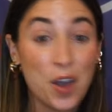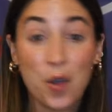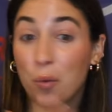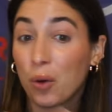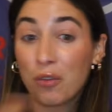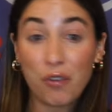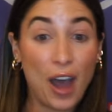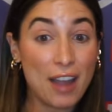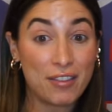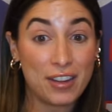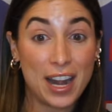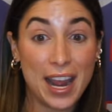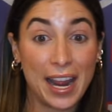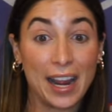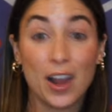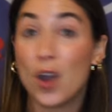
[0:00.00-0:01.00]
We're
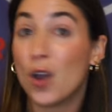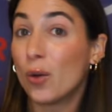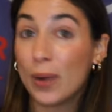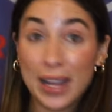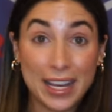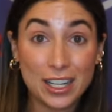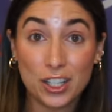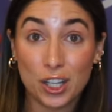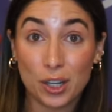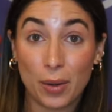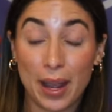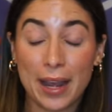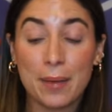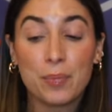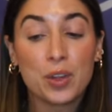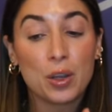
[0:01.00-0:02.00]
5-8. We can do
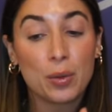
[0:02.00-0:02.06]
it.